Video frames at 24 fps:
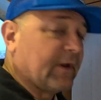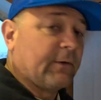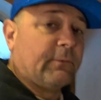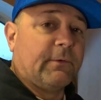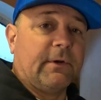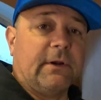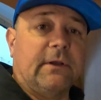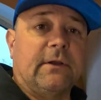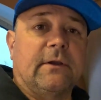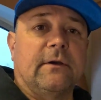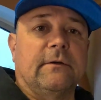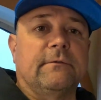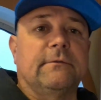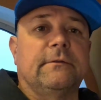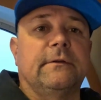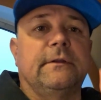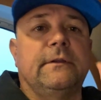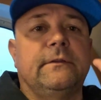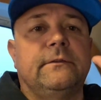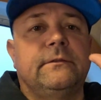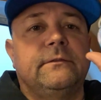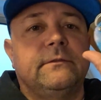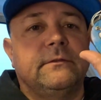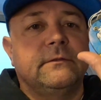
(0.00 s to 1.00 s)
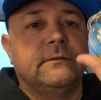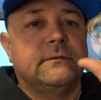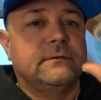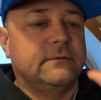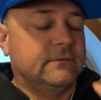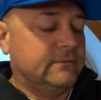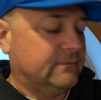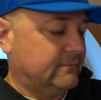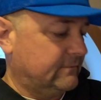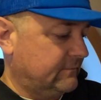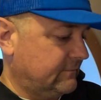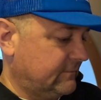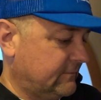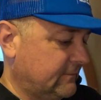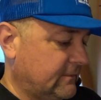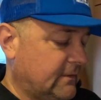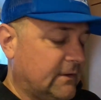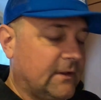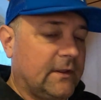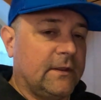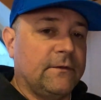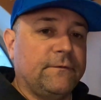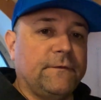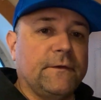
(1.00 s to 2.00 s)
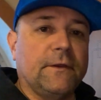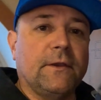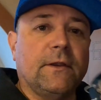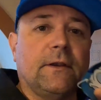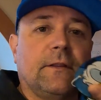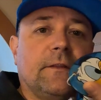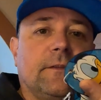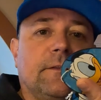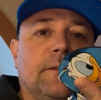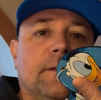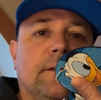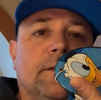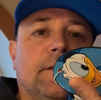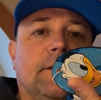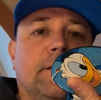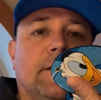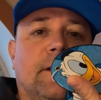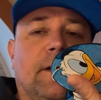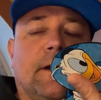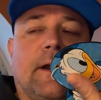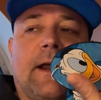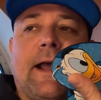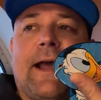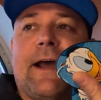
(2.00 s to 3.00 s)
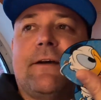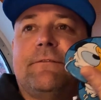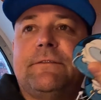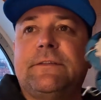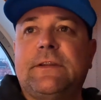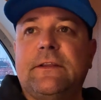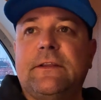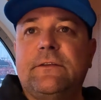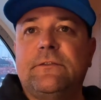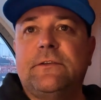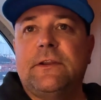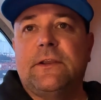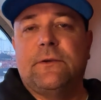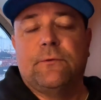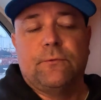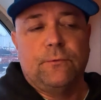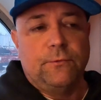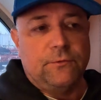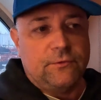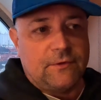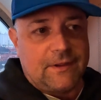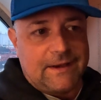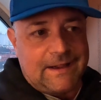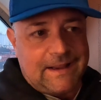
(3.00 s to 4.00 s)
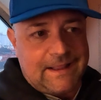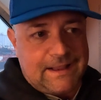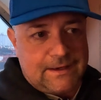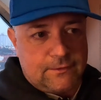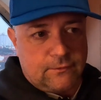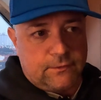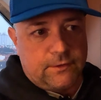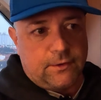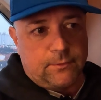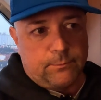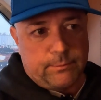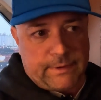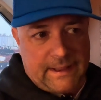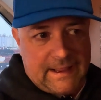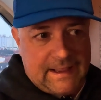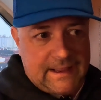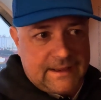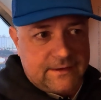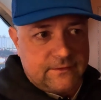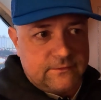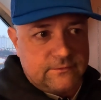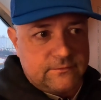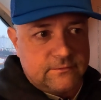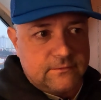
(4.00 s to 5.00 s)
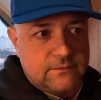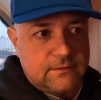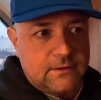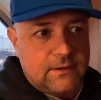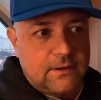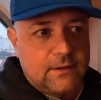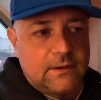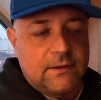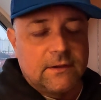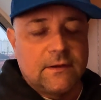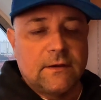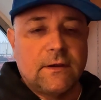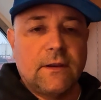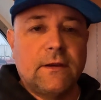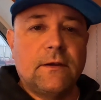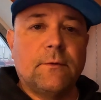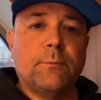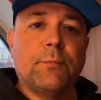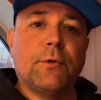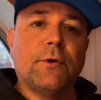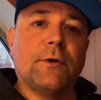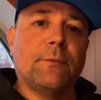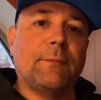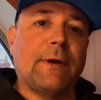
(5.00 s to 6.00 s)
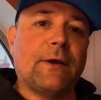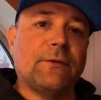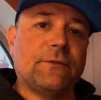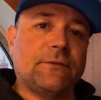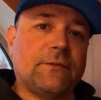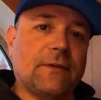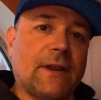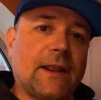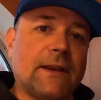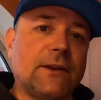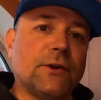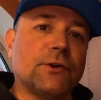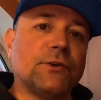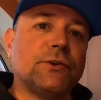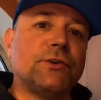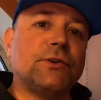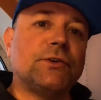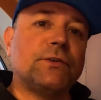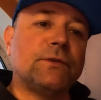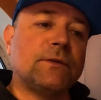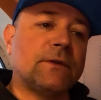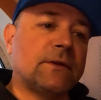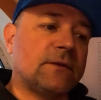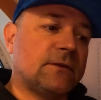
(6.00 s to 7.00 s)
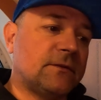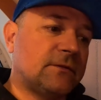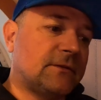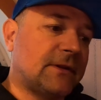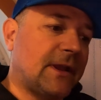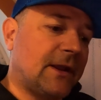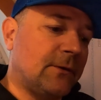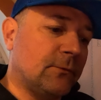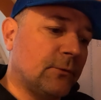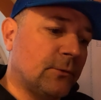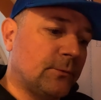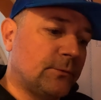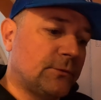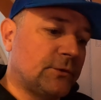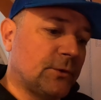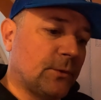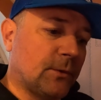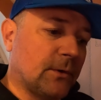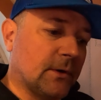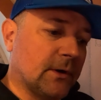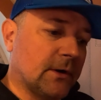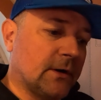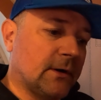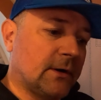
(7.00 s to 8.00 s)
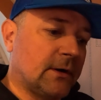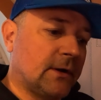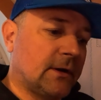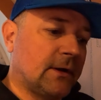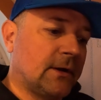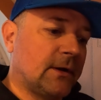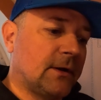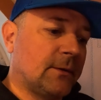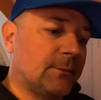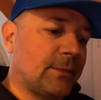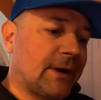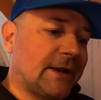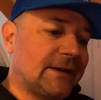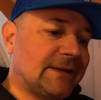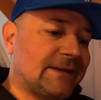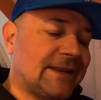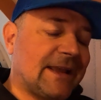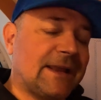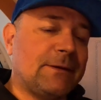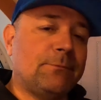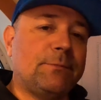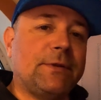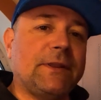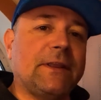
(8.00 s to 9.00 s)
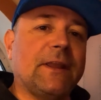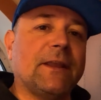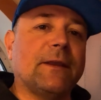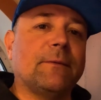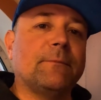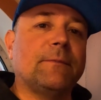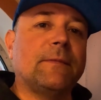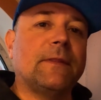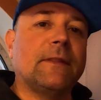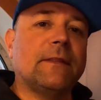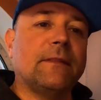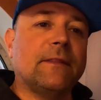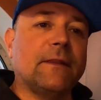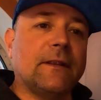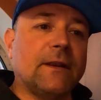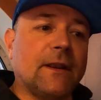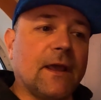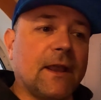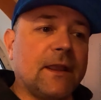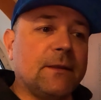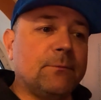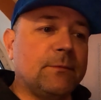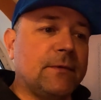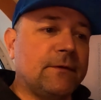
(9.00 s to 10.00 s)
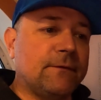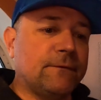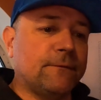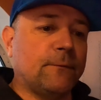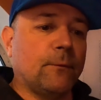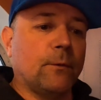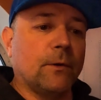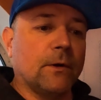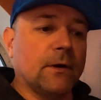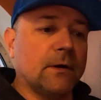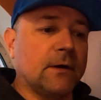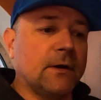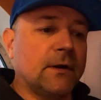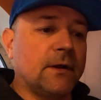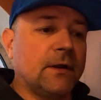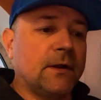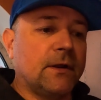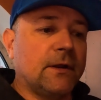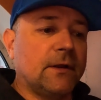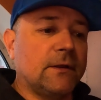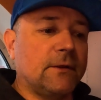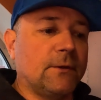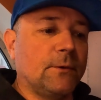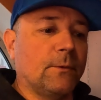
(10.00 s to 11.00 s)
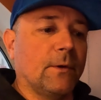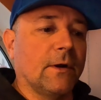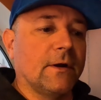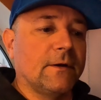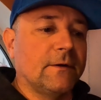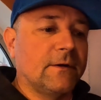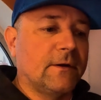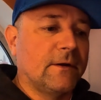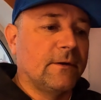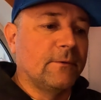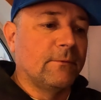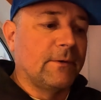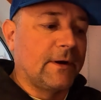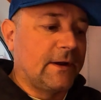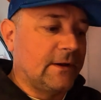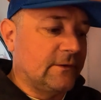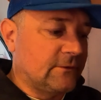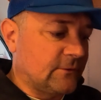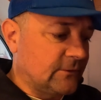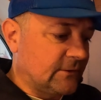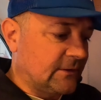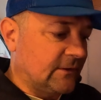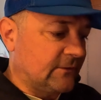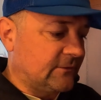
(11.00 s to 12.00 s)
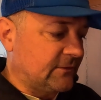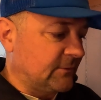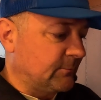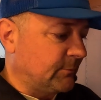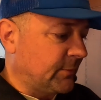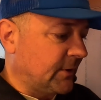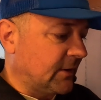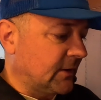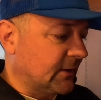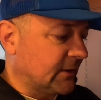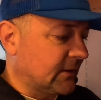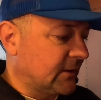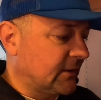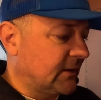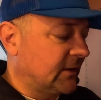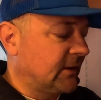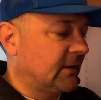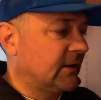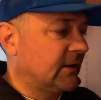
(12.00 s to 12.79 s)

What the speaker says: I want to cover is if you're going to have Disney Cruise Line handle your bags, you need to put them outside your stateroom door by 10 p.m. the night before you are ready to disembark.